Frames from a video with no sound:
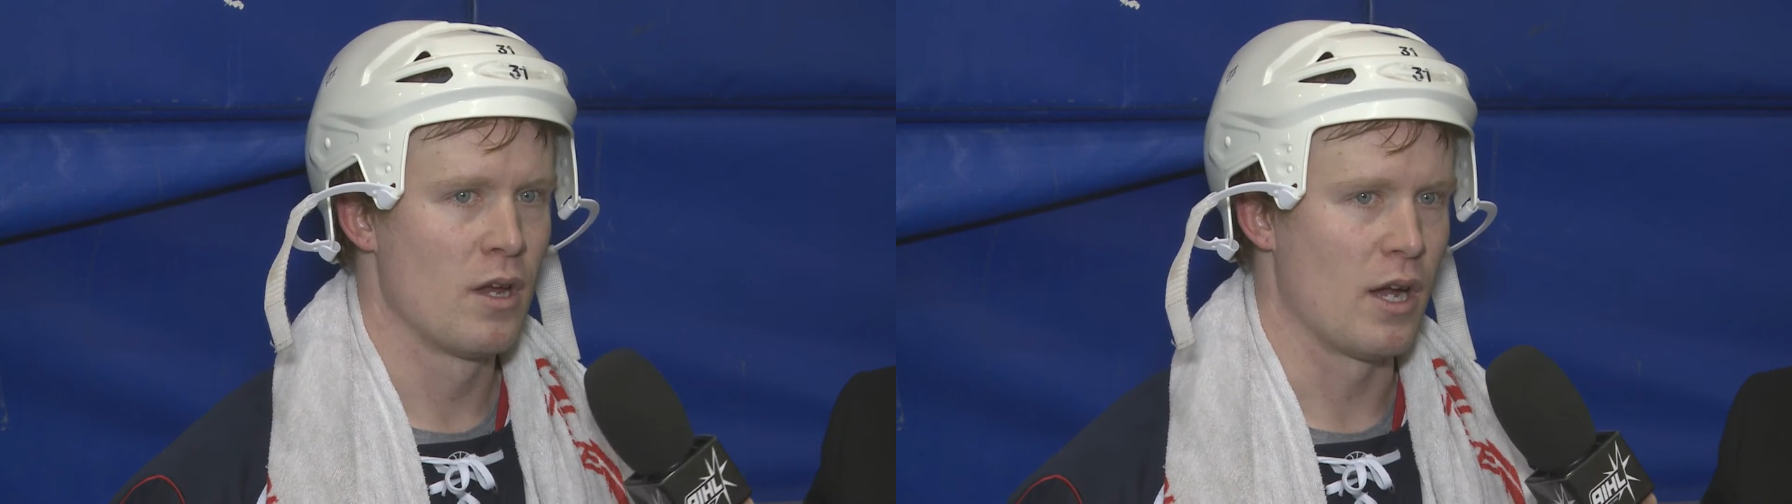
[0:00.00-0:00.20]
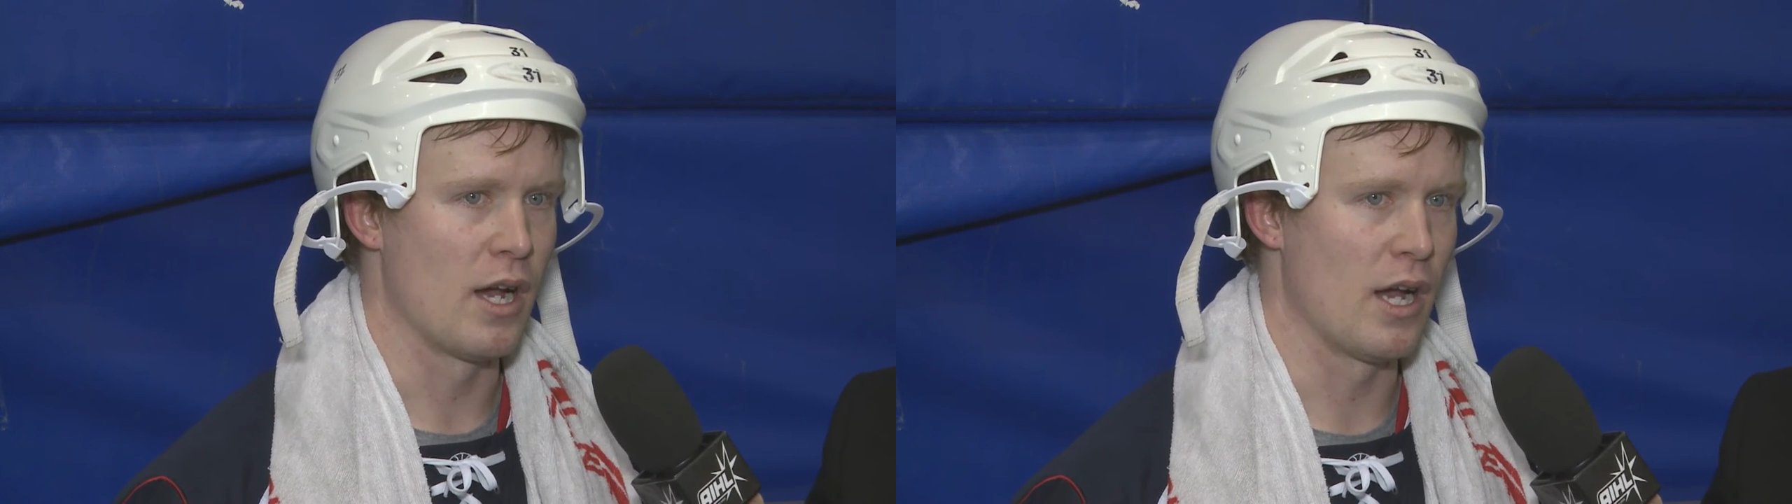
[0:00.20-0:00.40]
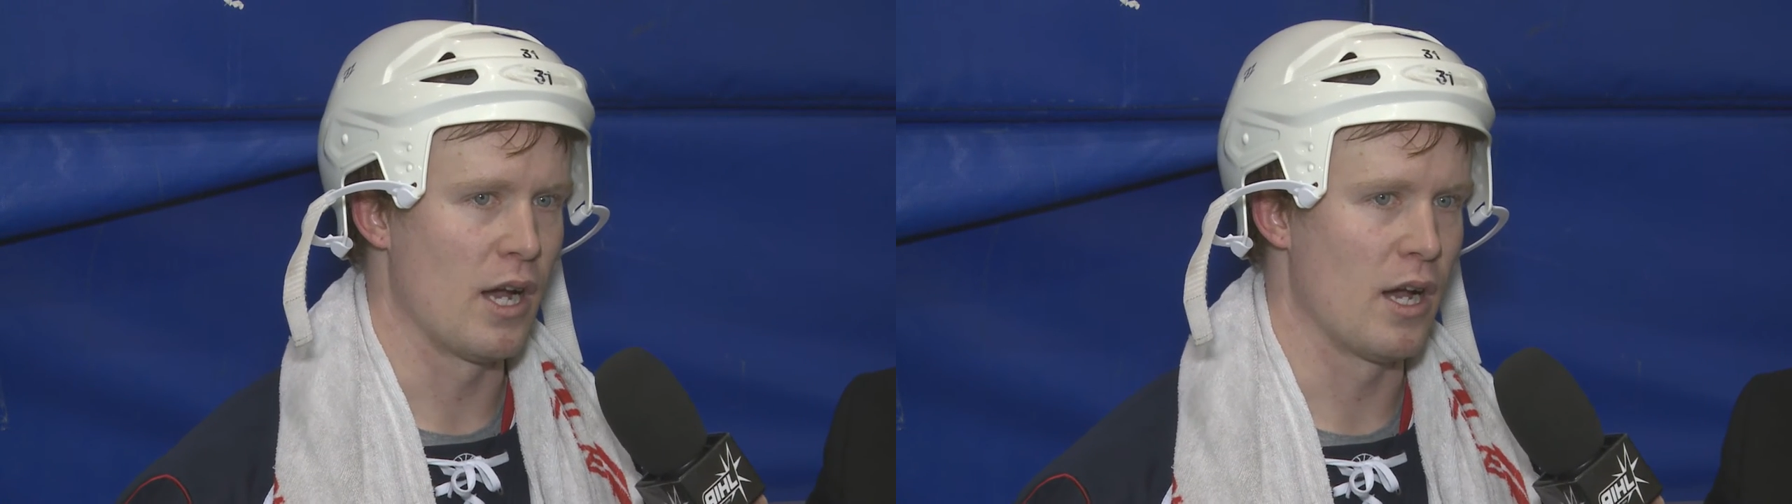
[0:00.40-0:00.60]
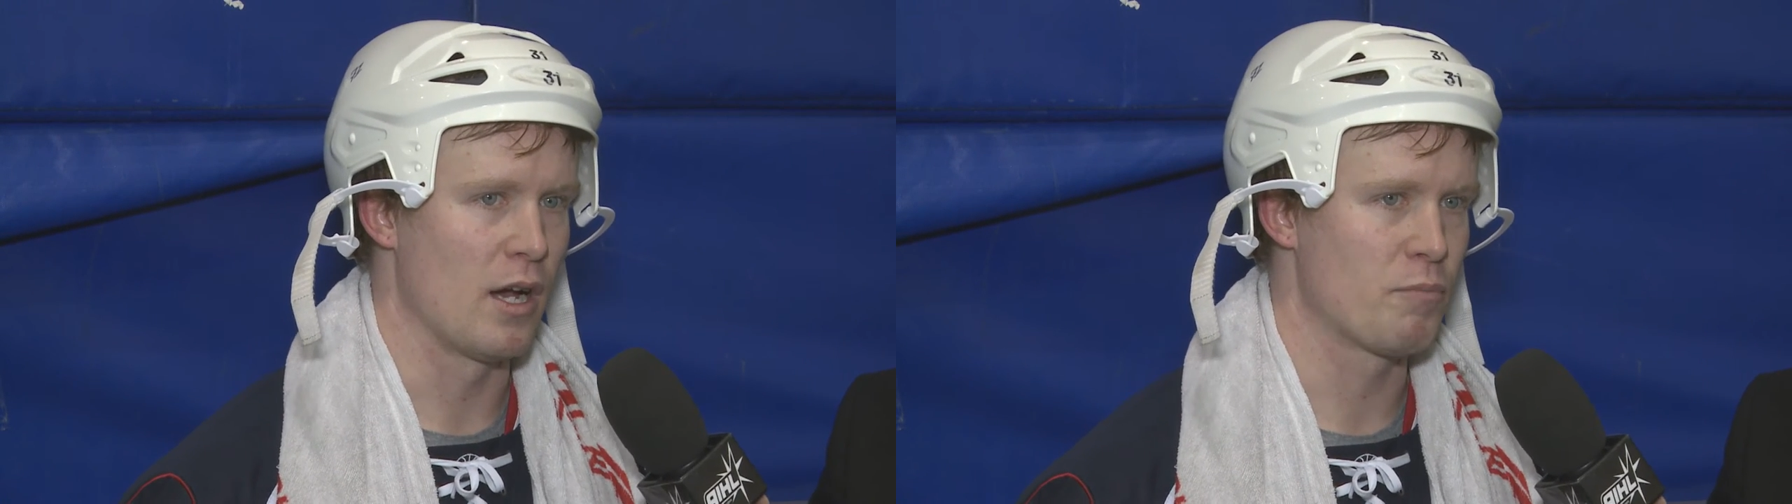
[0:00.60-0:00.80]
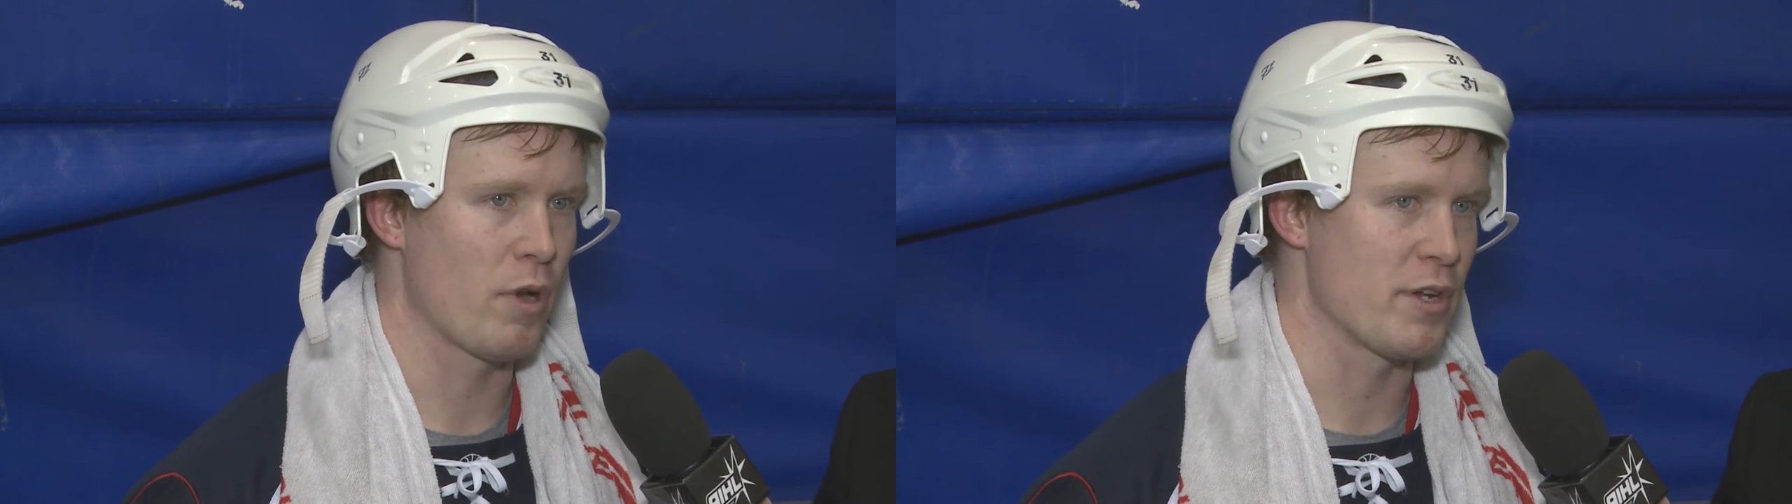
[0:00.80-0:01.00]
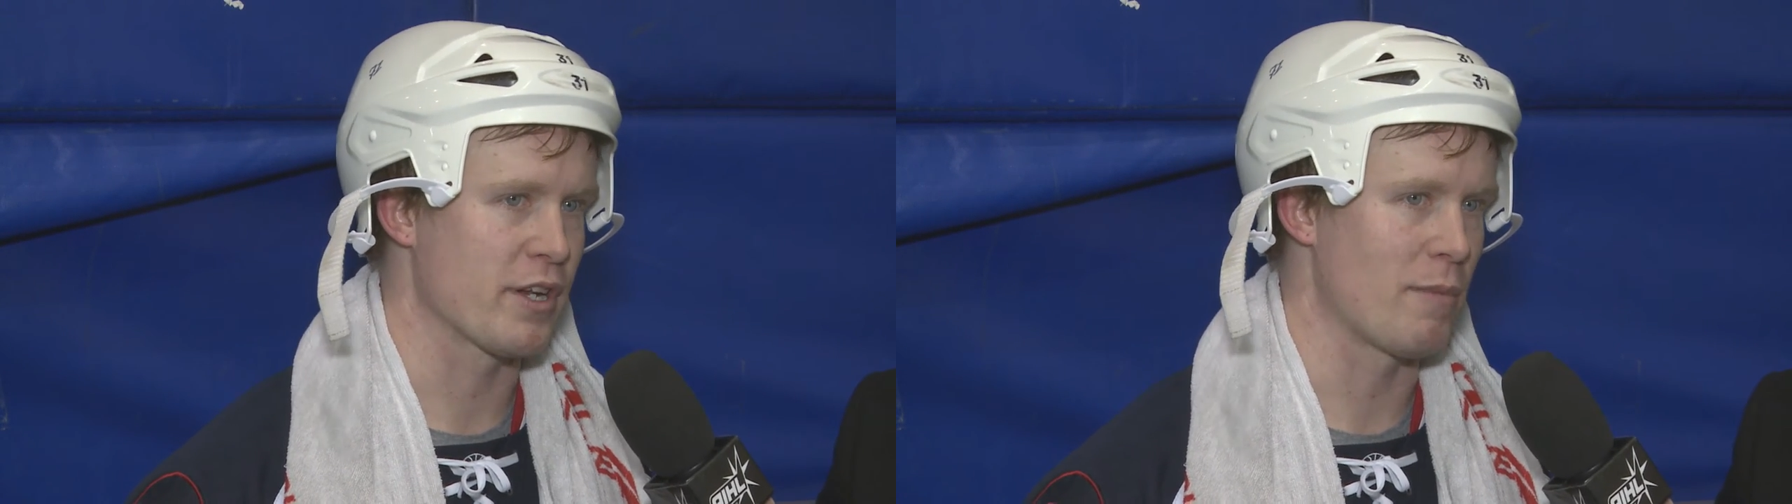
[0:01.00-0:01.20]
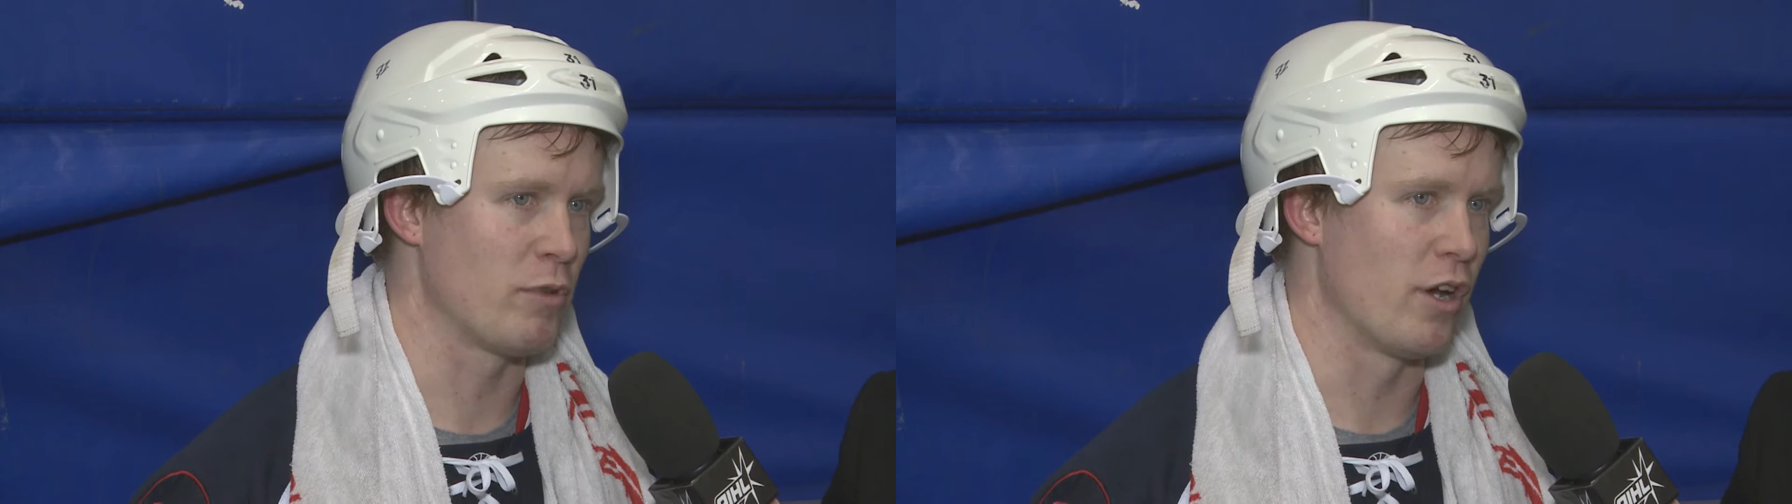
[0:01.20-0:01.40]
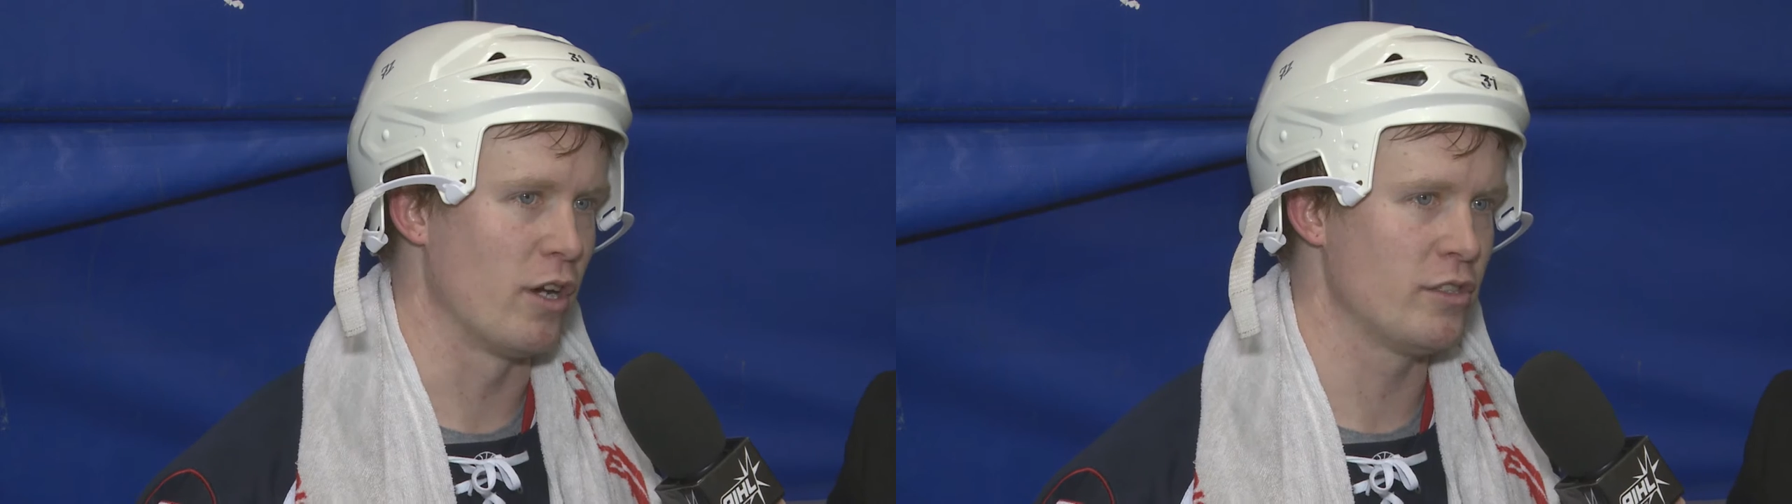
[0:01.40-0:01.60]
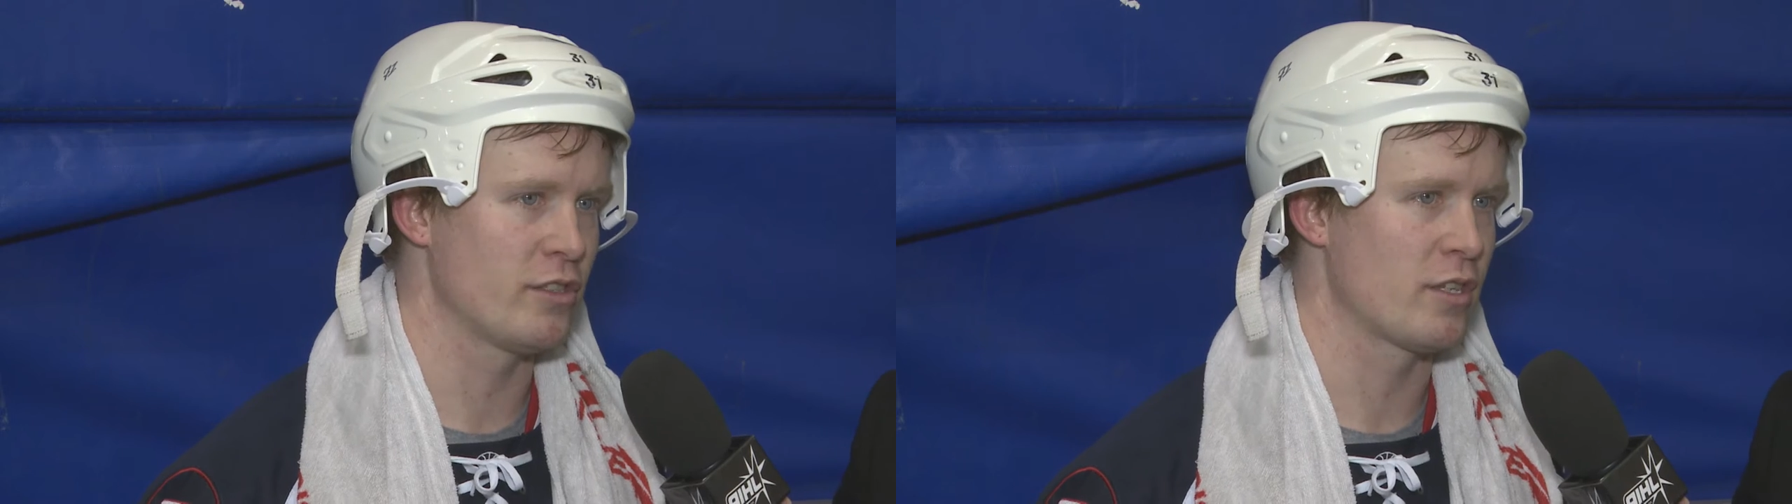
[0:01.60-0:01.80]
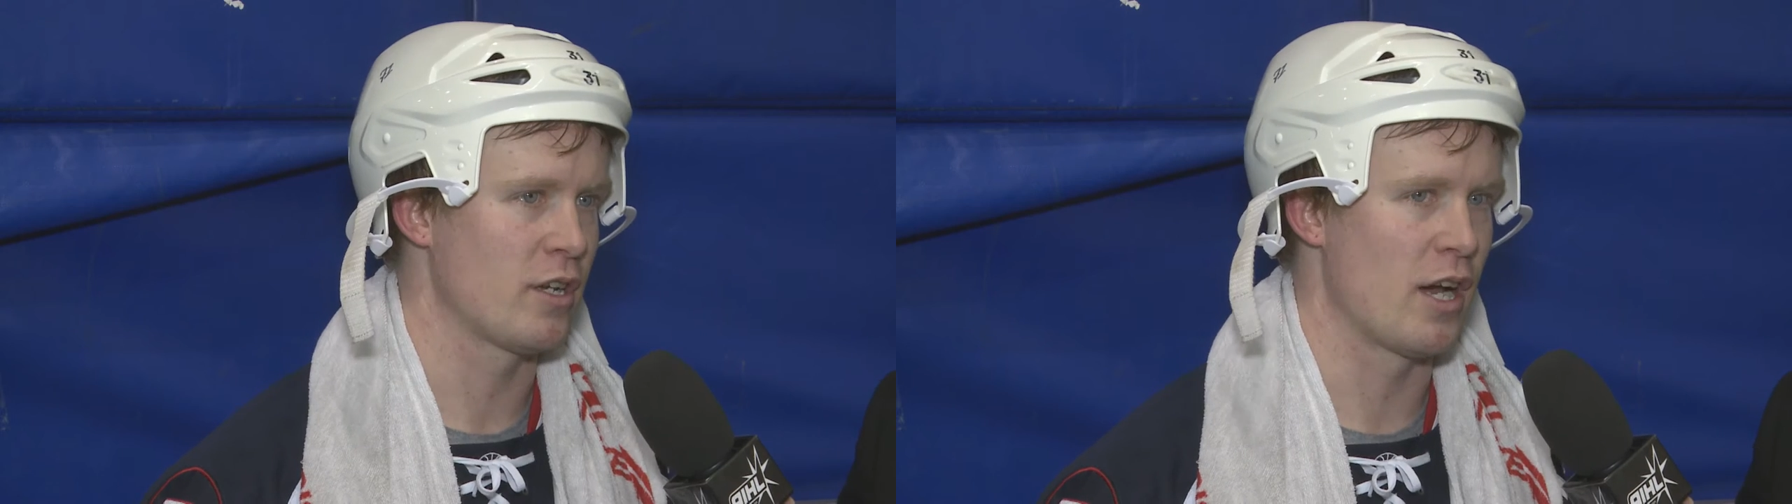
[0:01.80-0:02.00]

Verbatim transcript: Uh, probably a couple of those.